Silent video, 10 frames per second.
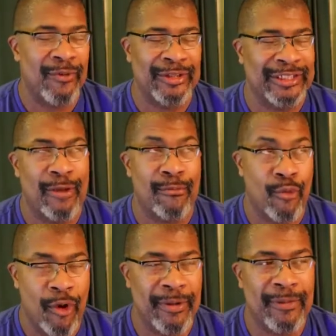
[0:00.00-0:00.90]
I don't want to sound
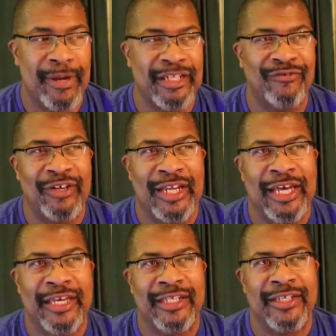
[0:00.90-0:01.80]
morbid, but I just feel
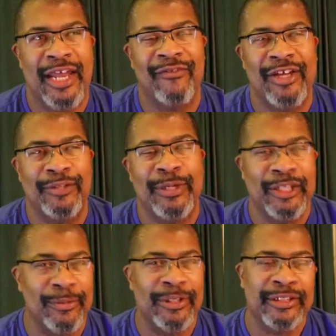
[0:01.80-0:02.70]
like it's kind of hits me a little bit.